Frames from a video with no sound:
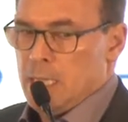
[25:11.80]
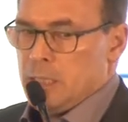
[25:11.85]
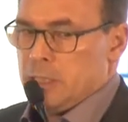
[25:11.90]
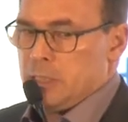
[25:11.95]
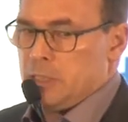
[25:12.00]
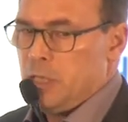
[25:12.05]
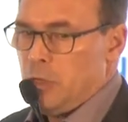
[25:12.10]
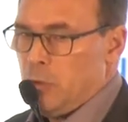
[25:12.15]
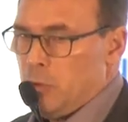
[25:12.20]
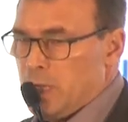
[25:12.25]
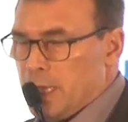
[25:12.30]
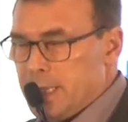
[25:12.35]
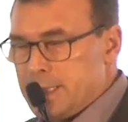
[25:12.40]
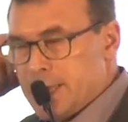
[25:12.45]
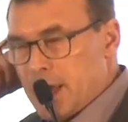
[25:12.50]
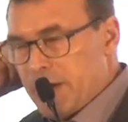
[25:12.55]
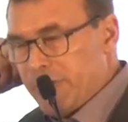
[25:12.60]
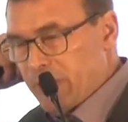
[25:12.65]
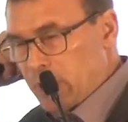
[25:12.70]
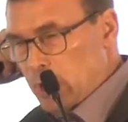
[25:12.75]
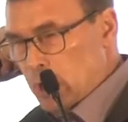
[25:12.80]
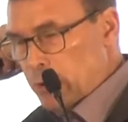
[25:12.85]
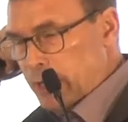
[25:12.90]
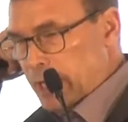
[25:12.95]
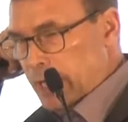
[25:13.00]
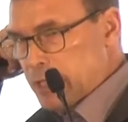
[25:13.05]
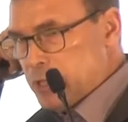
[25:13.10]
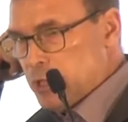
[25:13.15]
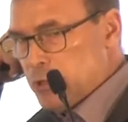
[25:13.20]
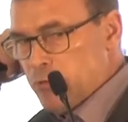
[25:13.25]
So let's have a look
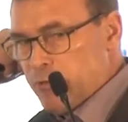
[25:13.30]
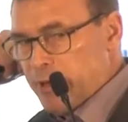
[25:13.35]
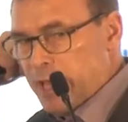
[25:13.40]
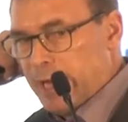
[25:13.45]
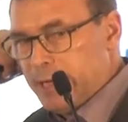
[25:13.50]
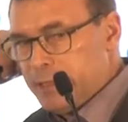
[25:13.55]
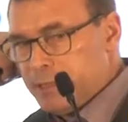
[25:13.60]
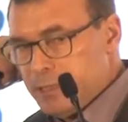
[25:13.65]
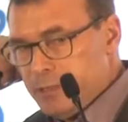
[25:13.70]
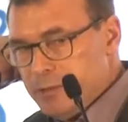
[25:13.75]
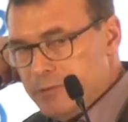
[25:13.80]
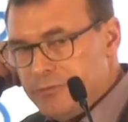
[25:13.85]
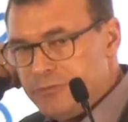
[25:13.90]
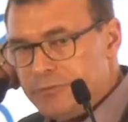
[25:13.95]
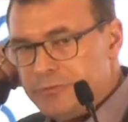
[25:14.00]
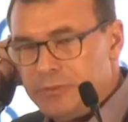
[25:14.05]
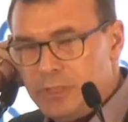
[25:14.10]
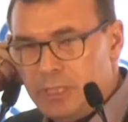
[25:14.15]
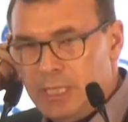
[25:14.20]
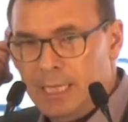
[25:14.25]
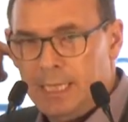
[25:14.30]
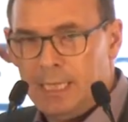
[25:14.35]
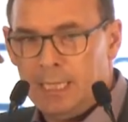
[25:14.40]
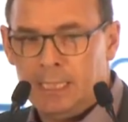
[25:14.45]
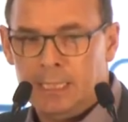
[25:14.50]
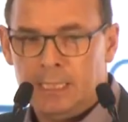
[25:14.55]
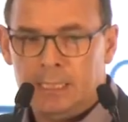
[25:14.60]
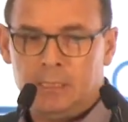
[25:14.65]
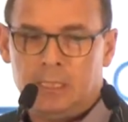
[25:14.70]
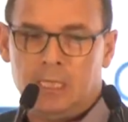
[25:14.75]
into reactive
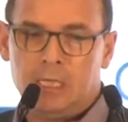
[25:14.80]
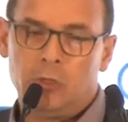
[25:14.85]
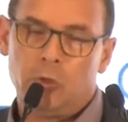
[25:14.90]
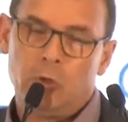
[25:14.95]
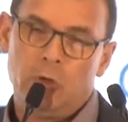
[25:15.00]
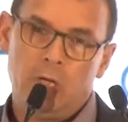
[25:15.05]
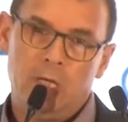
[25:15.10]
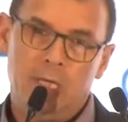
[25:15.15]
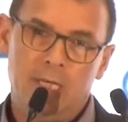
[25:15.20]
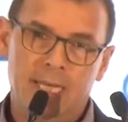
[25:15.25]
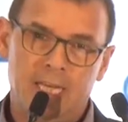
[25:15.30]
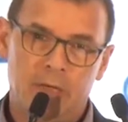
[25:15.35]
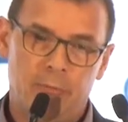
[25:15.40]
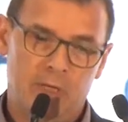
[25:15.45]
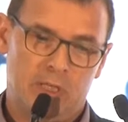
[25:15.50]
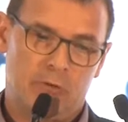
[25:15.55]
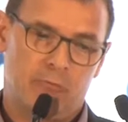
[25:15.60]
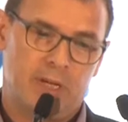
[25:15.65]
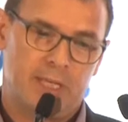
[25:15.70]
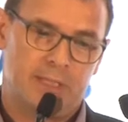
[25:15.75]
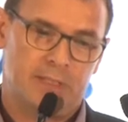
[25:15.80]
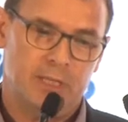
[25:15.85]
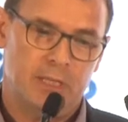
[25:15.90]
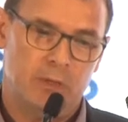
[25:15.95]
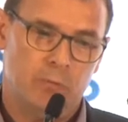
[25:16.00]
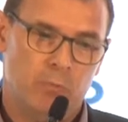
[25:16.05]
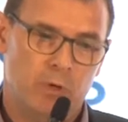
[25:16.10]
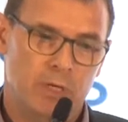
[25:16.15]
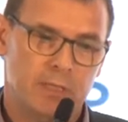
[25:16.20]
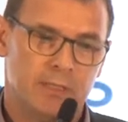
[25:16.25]
uh, or liquid
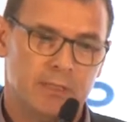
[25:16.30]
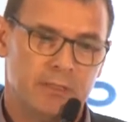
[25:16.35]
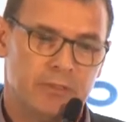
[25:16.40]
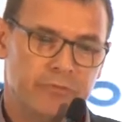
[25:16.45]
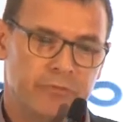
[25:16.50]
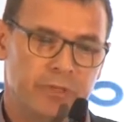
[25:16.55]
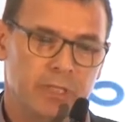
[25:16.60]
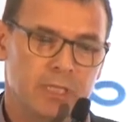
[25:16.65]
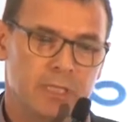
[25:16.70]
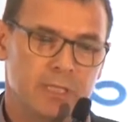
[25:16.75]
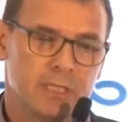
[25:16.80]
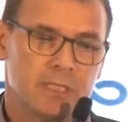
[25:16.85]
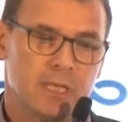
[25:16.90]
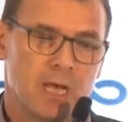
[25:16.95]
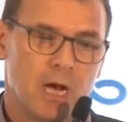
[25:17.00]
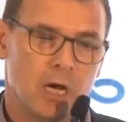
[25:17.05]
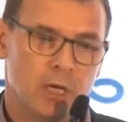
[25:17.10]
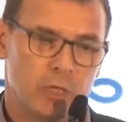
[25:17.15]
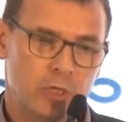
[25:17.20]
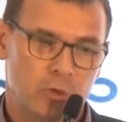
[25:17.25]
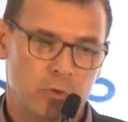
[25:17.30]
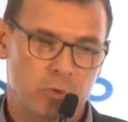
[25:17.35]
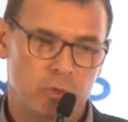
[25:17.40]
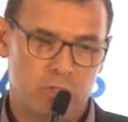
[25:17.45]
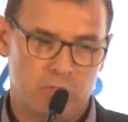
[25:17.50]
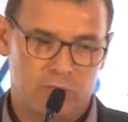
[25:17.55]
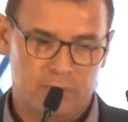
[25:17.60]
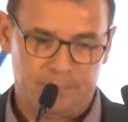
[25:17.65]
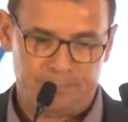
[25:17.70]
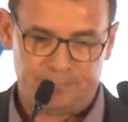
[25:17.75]
resin where such fillers are
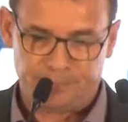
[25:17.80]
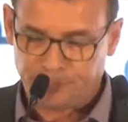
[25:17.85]
used.